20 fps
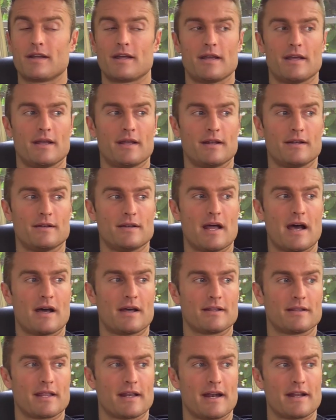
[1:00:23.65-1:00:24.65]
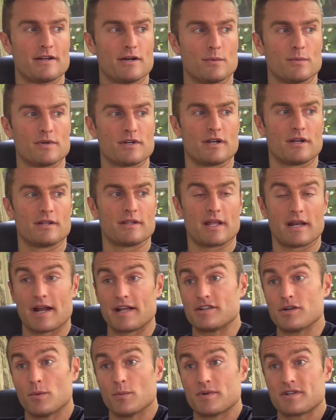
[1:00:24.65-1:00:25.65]
And not that I don't re- that
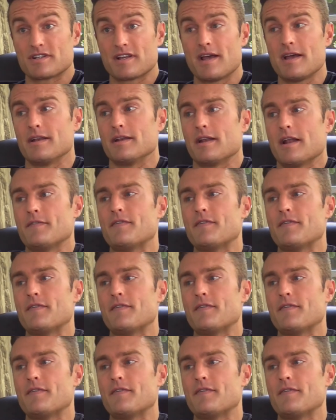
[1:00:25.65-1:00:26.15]
I don't resent.